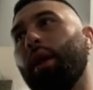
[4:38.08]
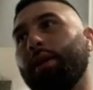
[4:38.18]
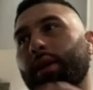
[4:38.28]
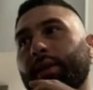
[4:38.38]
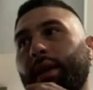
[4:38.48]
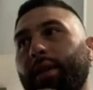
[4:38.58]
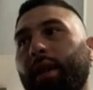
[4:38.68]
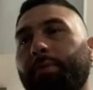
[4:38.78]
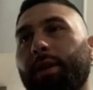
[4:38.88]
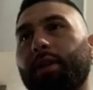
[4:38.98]
and things like that,
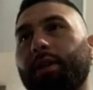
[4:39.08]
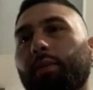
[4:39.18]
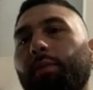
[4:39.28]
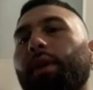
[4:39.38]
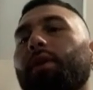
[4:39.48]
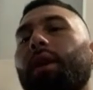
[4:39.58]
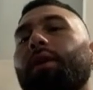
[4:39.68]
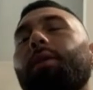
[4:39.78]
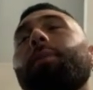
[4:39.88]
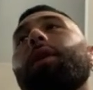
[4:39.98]
especially when players like
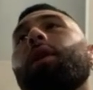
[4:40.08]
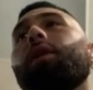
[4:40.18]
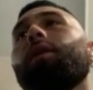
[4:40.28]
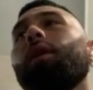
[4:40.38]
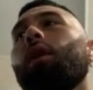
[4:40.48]
them get hurt.